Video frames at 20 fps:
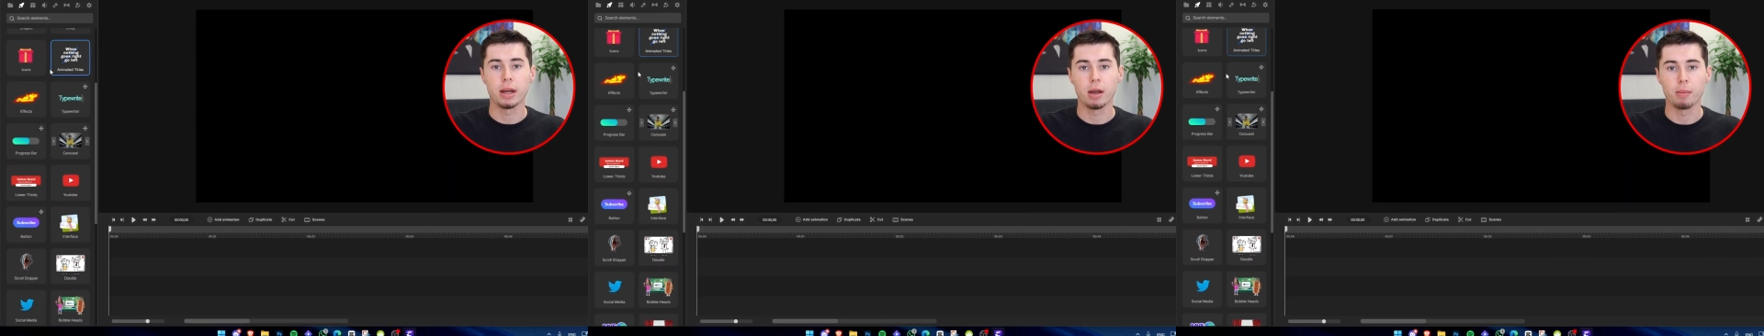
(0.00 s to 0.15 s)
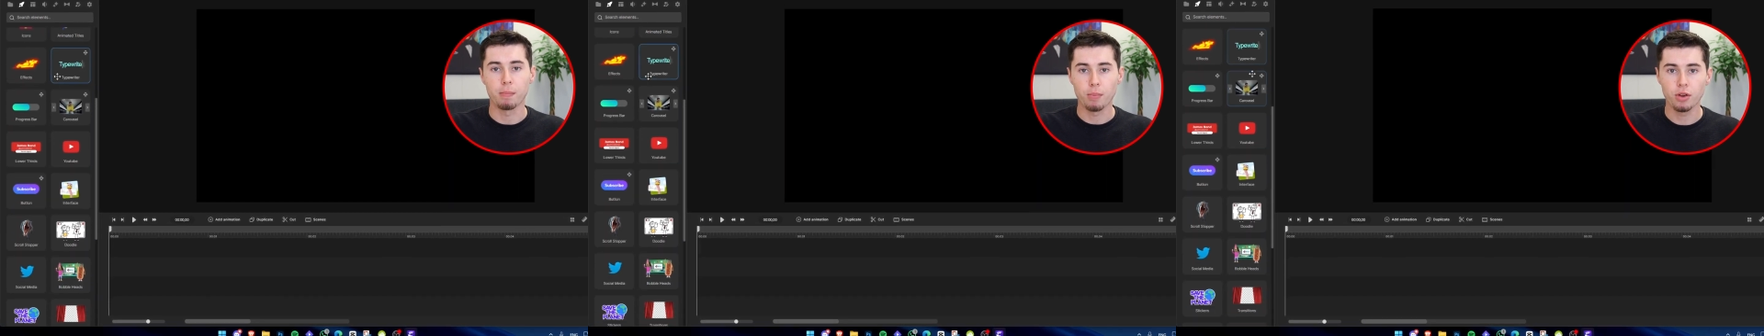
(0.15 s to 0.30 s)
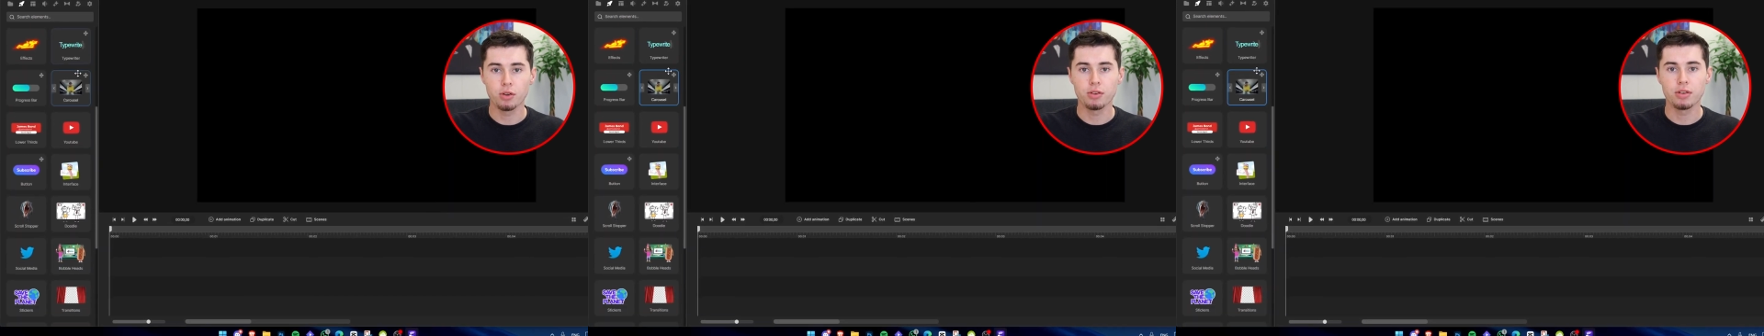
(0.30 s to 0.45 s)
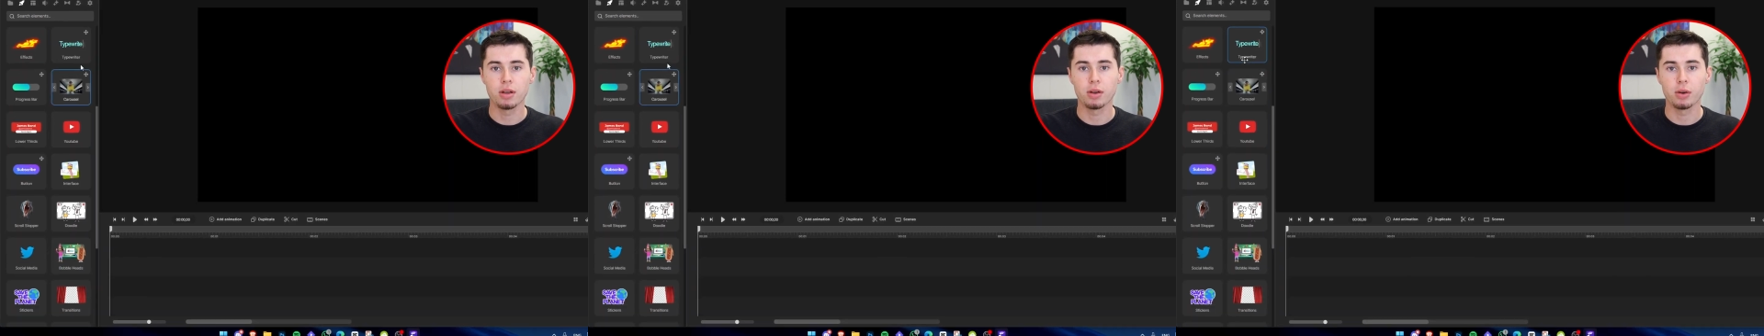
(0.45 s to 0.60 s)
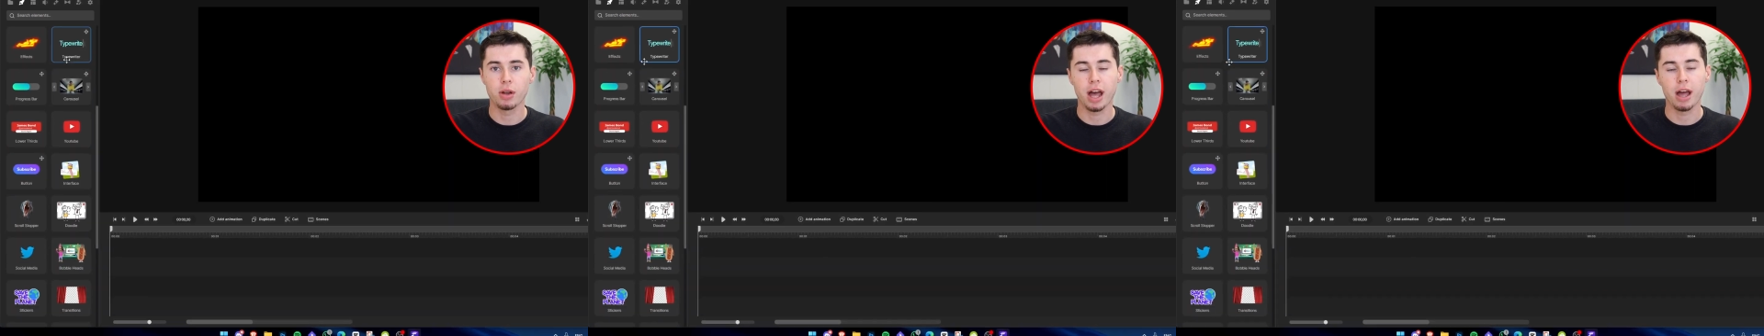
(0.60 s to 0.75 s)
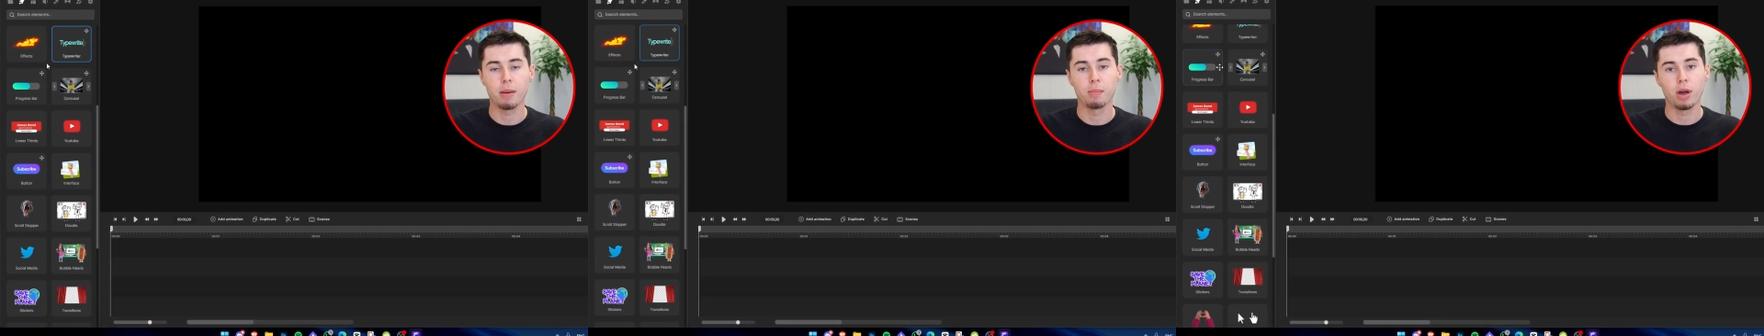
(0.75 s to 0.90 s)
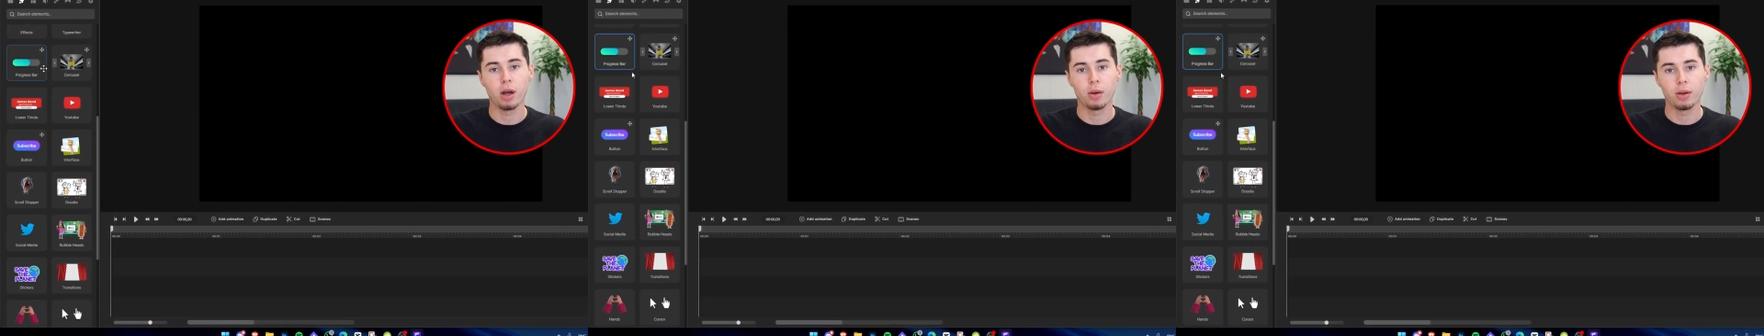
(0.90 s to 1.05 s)
a music
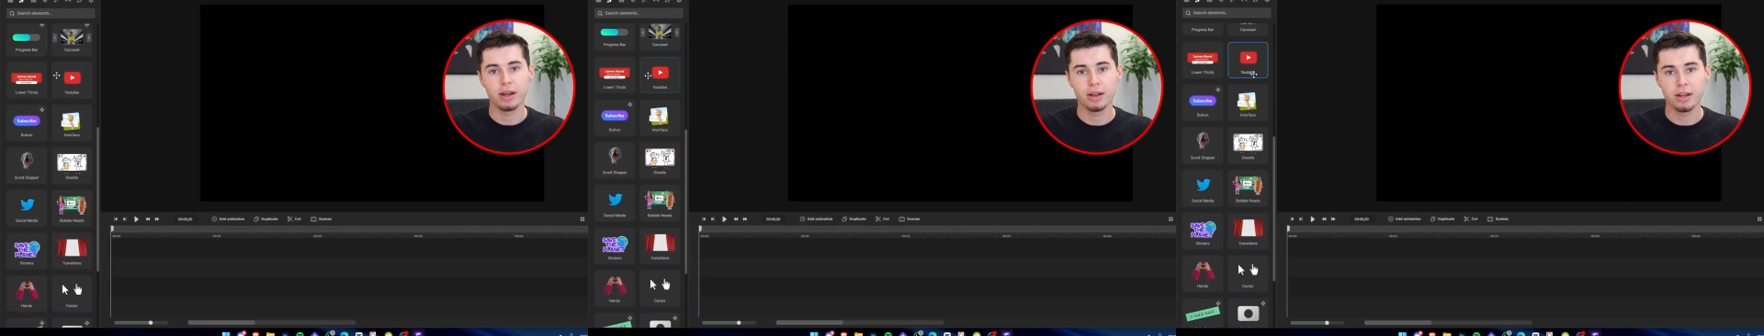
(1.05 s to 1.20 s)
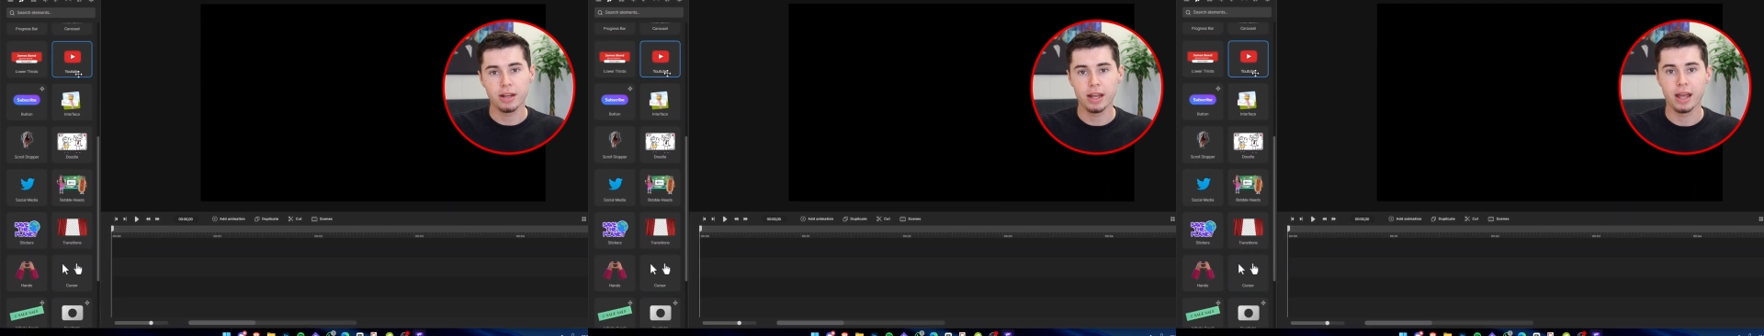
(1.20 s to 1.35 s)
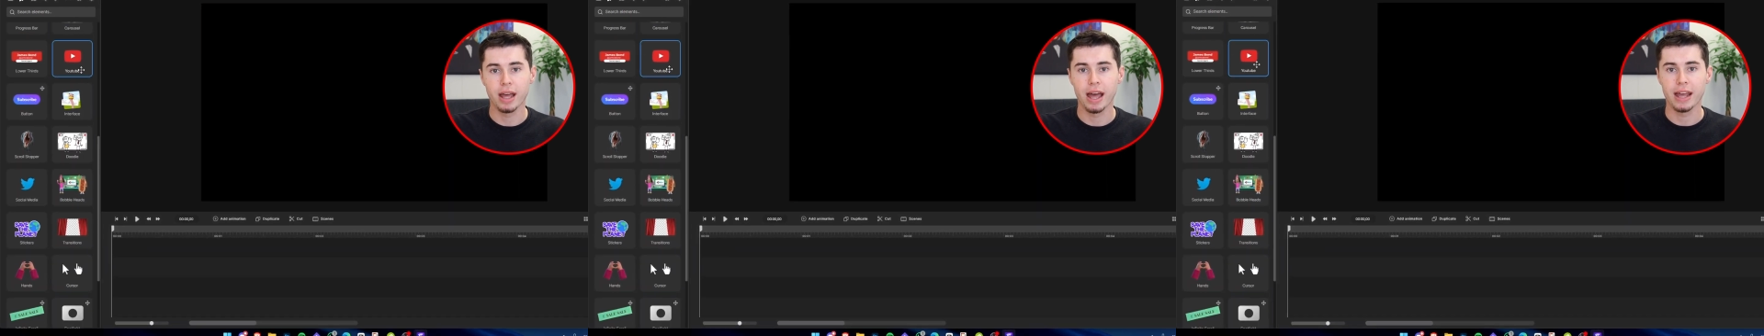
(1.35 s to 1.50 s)
library,